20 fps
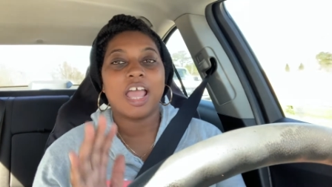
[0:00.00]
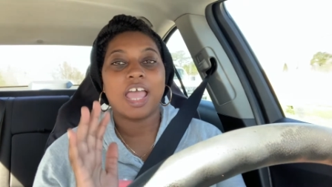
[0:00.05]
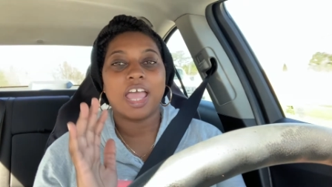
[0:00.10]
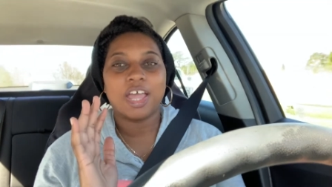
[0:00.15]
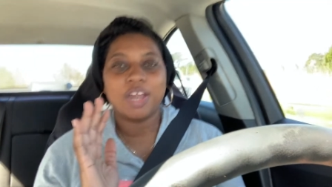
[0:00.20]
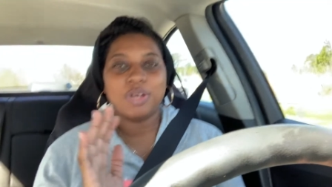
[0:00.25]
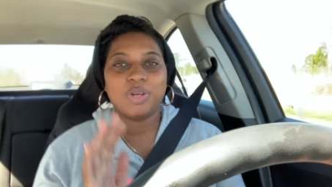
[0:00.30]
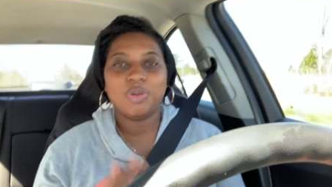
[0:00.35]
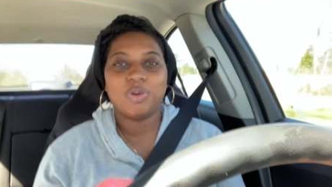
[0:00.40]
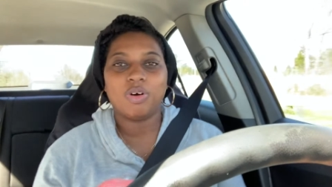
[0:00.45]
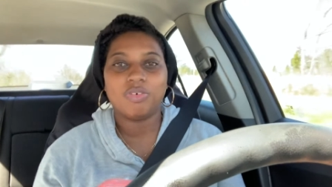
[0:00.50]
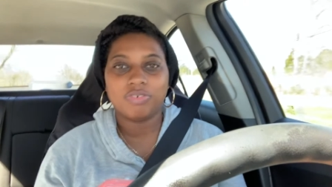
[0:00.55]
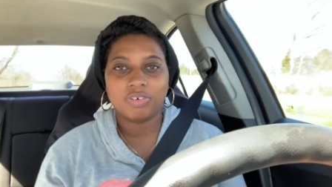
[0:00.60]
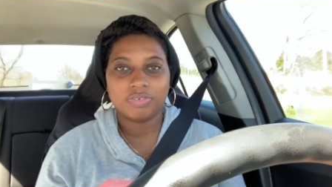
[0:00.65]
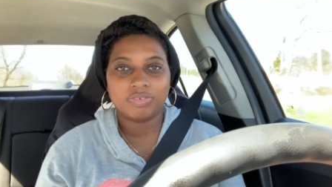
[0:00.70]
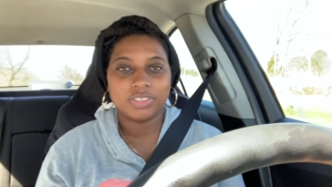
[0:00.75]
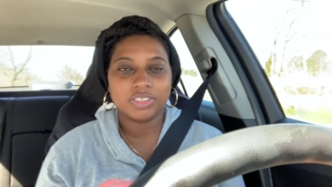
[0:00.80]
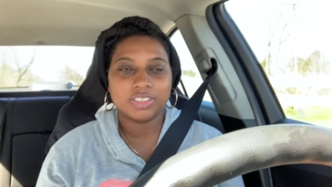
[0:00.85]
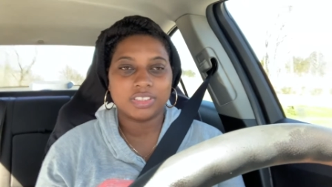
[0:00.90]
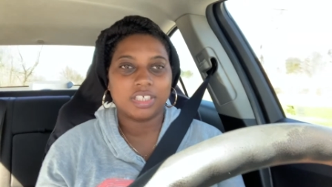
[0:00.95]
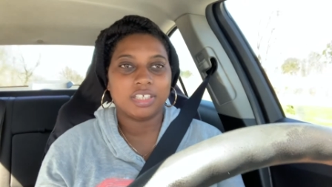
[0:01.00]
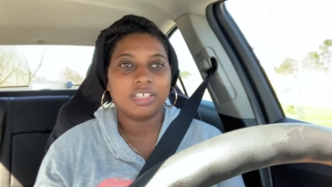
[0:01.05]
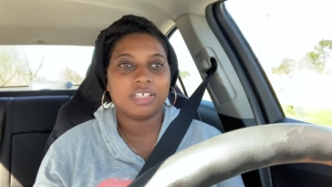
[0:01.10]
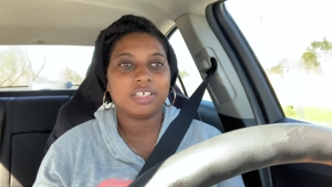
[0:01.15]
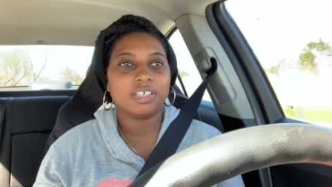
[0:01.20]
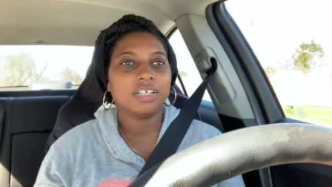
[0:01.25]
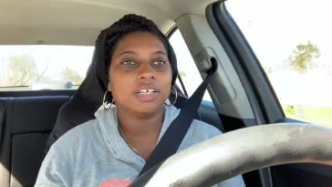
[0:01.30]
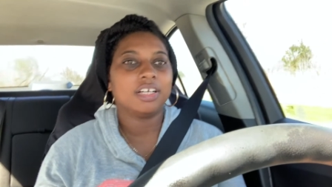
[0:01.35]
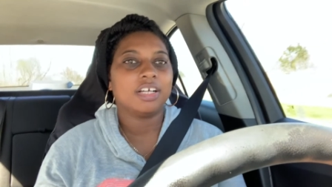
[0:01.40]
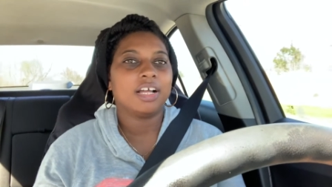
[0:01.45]
in Norfolk, Virginia
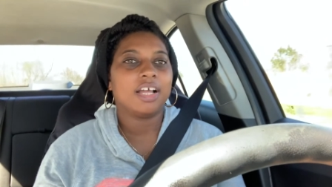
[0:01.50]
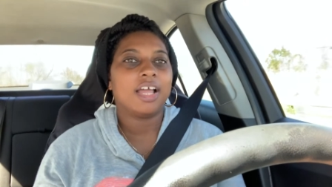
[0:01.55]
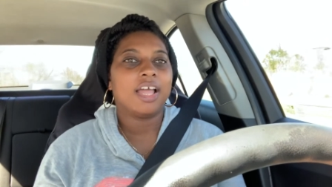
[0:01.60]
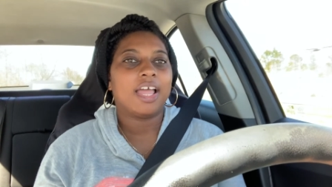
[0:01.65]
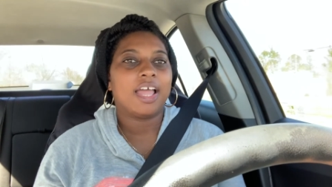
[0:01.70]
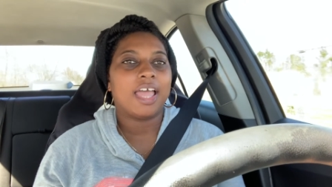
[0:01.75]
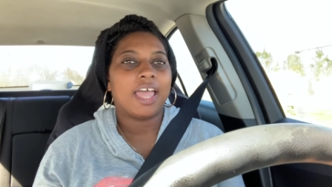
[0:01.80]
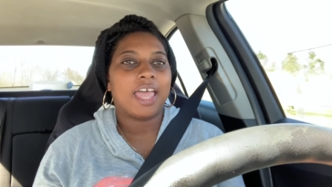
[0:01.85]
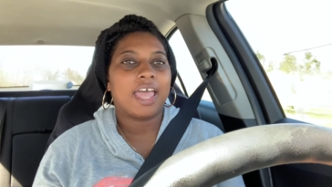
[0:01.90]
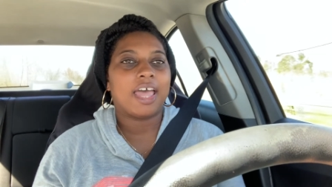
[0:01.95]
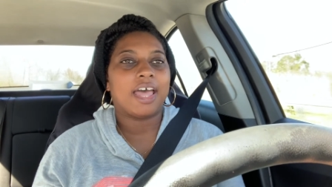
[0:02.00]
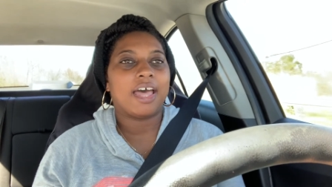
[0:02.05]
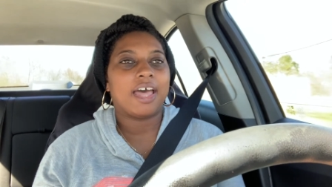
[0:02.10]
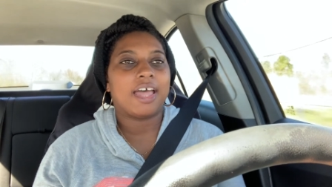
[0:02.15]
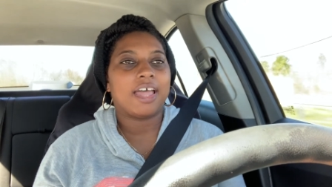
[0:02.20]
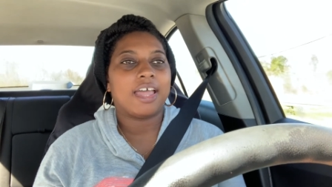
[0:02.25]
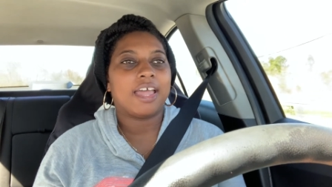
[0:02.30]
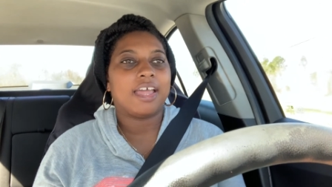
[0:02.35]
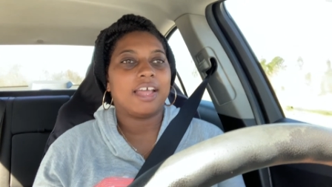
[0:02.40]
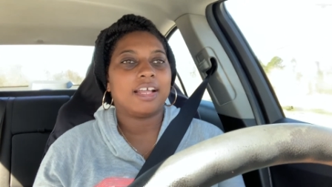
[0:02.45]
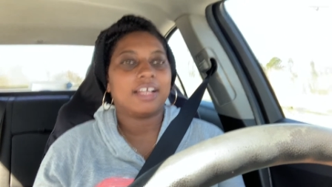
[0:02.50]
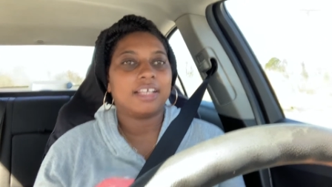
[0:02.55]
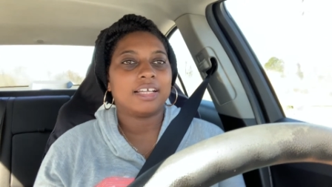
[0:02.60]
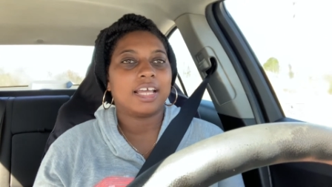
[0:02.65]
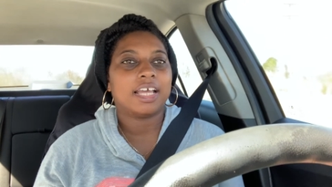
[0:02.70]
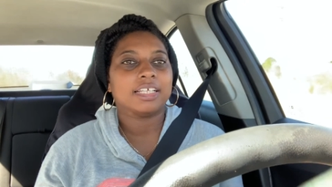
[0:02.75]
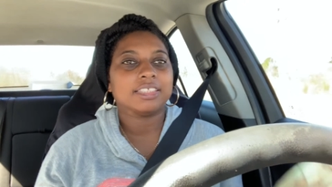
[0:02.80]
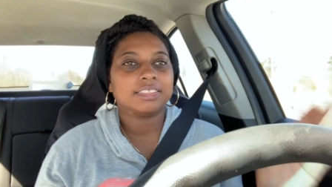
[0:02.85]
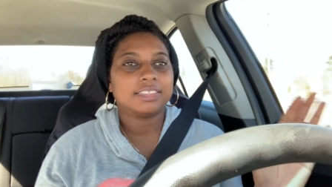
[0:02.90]
and at